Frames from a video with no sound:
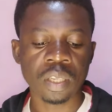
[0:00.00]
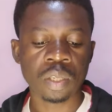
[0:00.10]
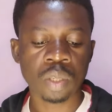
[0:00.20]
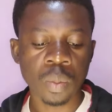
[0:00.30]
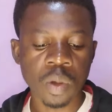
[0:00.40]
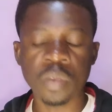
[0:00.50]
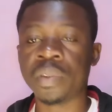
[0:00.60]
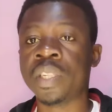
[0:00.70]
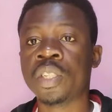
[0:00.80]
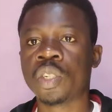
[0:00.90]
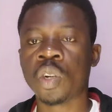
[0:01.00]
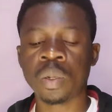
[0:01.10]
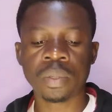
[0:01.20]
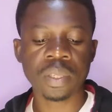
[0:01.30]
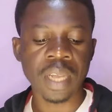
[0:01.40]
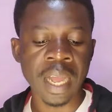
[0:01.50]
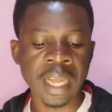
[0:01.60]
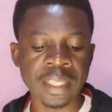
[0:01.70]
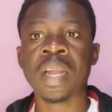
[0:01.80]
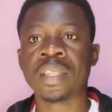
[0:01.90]
Some of these jobs
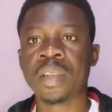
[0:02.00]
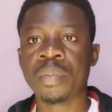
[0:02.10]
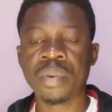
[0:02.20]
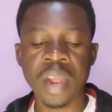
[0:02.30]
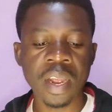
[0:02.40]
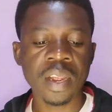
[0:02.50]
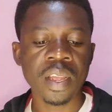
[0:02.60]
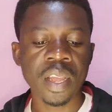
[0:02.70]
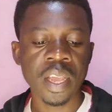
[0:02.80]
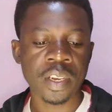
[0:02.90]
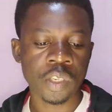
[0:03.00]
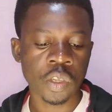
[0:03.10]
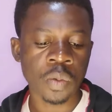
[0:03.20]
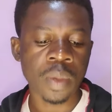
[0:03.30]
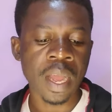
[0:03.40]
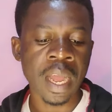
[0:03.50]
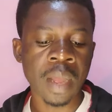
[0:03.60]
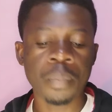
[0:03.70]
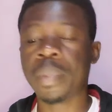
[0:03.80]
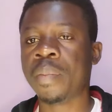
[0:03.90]
are, are temporary and some are
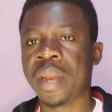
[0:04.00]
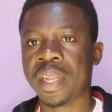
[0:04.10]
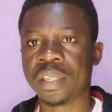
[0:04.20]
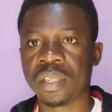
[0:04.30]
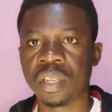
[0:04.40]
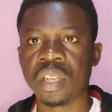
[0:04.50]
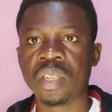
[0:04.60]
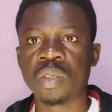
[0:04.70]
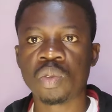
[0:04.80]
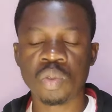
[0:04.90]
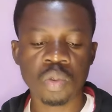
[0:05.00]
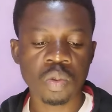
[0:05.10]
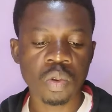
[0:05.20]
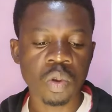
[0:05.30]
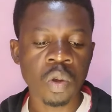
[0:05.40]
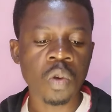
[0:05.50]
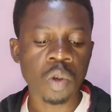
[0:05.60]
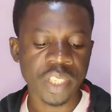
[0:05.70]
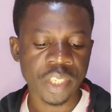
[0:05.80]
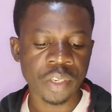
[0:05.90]
permanent. So all
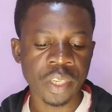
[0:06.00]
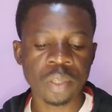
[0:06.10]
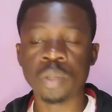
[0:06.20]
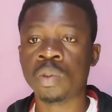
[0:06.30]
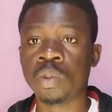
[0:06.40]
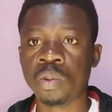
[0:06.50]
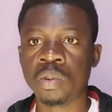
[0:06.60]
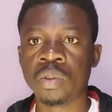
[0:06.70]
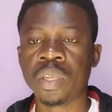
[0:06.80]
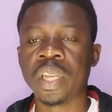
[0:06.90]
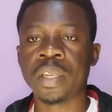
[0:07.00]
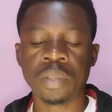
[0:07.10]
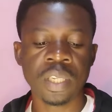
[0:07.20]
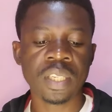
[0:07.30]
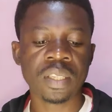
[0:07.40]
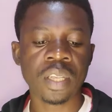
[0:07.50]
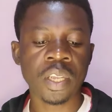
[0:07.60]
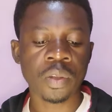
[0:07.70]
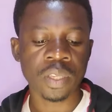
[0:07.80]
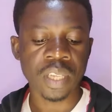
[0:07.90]
what you need to do is to just take
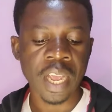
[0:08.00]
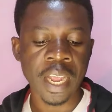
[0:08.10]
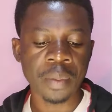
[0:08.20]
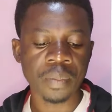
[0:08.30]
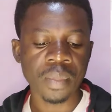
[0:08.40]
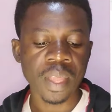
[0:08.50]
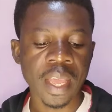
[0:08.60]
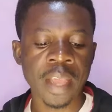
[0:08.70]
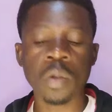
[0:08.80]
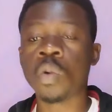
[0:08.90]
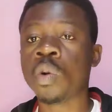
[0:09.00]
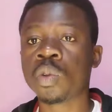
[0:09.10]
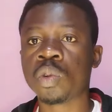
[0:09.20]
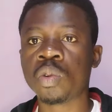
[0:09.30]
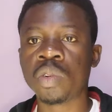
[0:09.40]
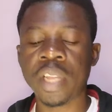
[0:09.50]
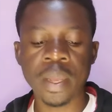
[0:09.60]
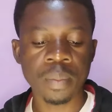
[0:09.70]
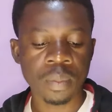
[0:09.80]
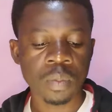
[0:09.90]
your time and go through
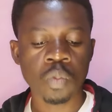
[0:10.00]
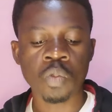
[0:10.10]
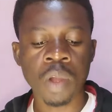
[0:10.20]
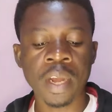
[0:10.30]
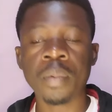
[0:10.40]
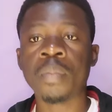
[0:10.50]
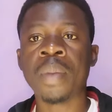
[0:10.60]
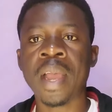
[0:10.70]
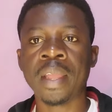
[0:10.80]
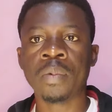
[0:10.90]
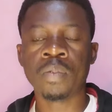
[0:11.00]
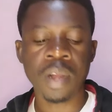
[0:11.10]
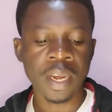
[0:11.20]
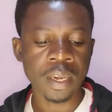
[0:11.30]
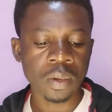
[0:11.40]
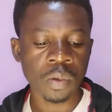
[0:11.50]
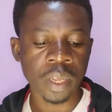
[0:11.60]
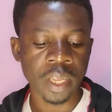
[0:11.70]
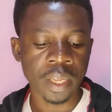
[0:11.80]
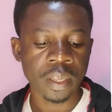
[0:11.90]
them one by one,
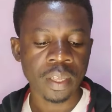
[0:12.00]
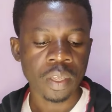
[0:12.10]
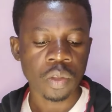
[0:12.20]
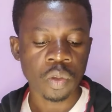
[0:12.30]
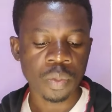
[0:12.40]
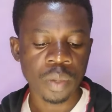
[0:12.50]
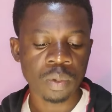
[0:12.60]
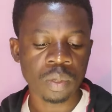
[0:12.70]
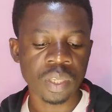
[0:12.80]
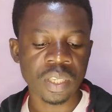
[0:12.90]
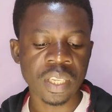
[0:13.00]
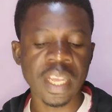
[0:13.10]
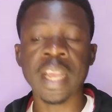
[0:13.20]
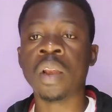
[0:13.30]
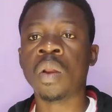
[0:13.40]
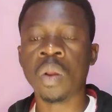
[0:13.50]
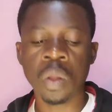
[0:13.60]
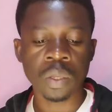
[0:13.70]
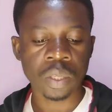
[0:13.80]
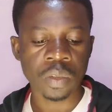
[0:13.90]
okay? You'll be able to see a
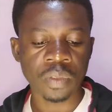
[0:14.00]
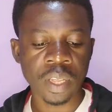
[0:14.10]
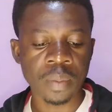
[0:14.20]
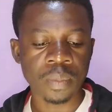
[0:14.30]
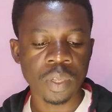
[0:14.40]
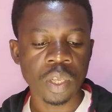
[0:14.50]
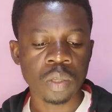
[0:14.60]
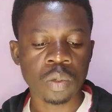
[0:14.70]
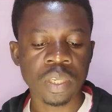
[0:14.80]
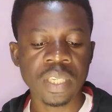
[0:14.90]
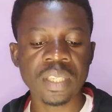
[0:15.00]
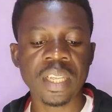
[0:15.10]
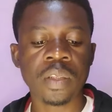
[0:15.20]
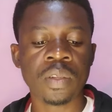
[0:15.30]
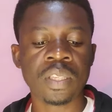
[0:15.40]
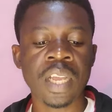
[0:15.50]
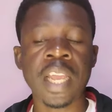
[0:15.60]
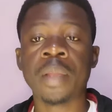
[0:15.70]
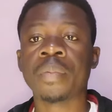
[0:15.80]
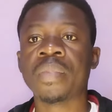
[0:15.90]
lot of them. So just take your
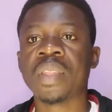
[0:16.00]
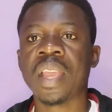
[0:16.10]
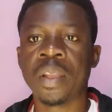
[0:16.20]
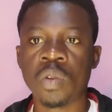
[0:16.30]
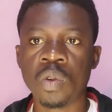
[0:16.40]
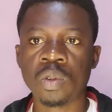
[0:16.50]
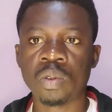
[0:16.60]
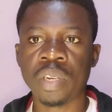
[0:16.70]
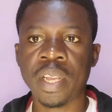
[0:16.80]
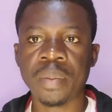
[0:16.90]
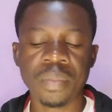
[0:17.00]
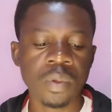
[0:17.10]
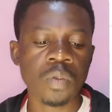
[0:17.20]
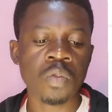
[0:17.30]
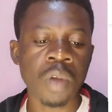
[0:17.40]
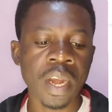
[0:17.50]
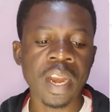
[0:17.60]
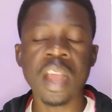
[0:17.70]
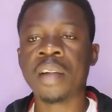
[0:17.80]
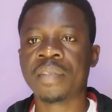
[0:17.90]
time and go through them one
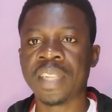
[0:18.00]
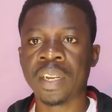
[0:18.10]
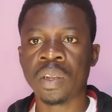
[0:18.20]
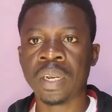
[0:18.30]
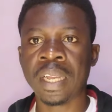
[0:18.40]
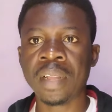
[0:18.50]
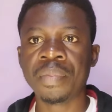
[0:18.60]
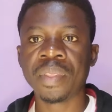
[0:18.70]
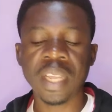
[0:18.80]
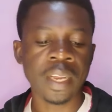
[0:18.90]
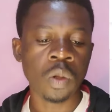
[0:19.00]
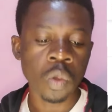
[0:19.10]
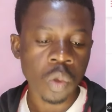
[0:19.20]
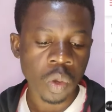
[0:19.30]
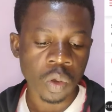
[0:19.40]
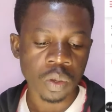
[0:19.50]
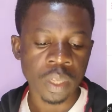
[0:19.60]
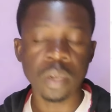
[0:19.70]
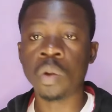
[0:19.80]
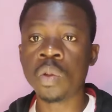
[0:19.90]
after the other and look up
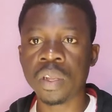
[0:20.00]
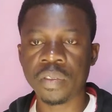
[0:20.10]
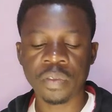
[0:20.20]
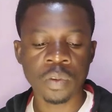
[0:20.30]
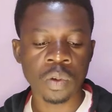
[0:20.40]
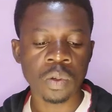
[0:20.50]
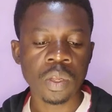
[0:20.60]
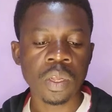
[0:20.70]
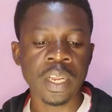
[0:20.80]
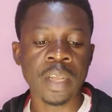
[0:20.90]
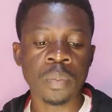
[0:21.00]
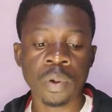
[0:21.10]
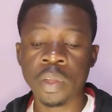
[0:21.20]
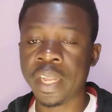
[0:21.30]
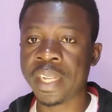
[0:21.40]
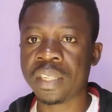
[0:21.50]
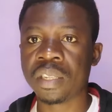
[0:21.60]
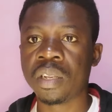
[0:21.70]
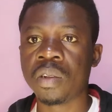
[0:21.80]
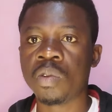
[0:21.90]
and look for the employers
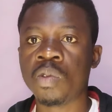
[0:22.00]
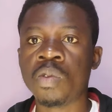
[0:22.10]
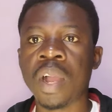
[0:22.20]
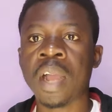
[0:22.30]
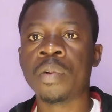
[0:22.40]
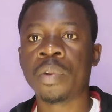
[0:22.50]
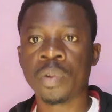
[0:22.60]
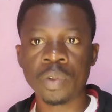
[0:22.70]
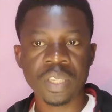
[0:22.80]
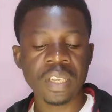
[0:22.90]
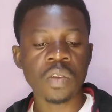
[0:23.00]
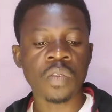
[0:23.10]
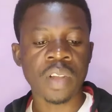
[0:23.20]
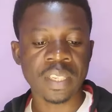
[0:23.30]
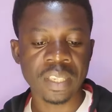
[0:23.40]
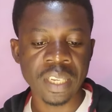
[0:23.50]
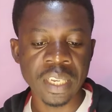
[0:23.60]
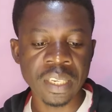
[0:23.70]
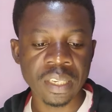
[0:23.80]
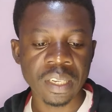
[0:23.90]
who are recruiting
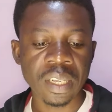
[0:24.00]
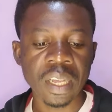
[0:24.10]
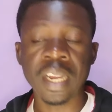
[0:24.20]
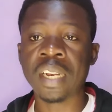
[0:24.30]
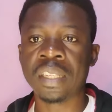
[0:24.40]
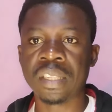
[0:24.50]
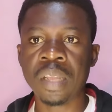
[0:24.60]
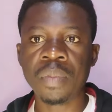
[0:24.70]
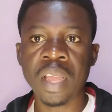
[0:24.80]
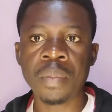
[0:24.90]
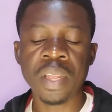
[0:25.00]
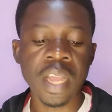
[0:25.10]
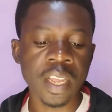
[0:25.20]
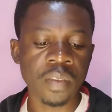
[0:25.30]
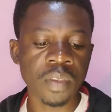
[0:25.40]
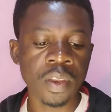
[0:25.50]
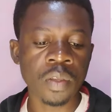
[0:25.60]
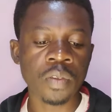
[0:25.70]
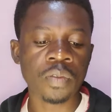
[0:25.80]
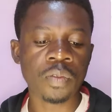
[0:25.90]
overseas and at the same time they are giving
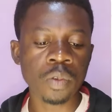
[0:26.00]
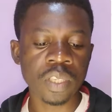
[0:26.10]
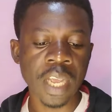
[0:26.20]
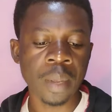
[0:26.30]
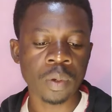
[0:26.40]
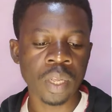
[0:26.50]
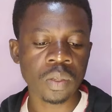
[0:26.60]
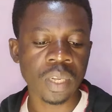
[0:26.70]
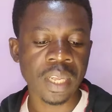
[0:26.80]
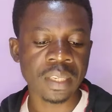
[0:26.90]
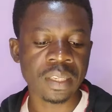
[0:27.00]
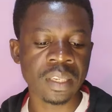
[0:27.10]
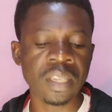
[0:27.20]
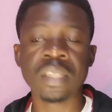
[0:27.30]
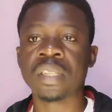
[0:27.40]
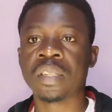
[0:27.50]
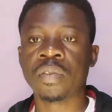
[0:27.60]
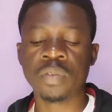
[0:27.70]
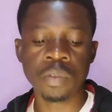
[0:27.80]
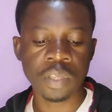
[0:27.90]
you full time. So as you can see, this is a
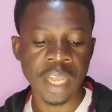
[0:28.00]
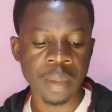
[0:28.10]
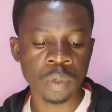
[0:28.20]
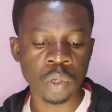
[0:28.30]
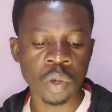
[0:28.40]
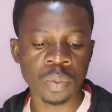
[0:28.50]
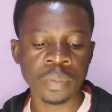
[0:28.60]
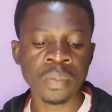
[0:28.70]
full time job.